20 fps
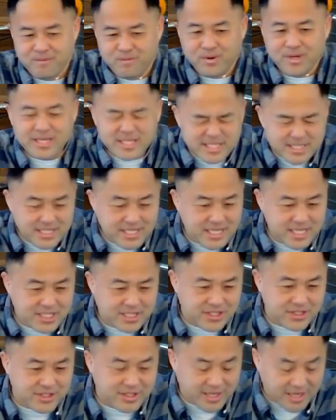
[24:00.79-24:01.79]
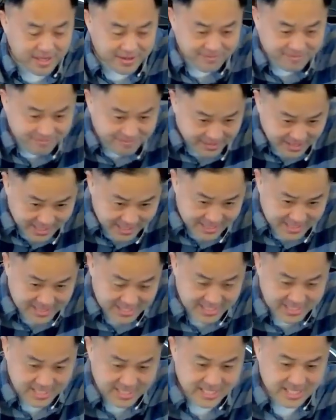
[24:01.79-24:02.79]
What is the nature of faith?
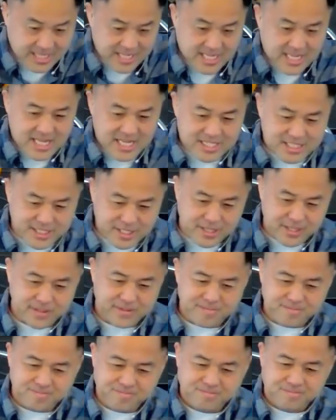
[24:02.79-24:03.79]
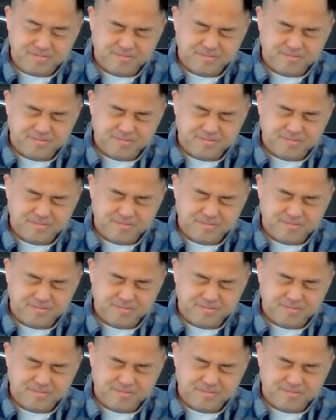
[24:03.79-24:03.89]
And so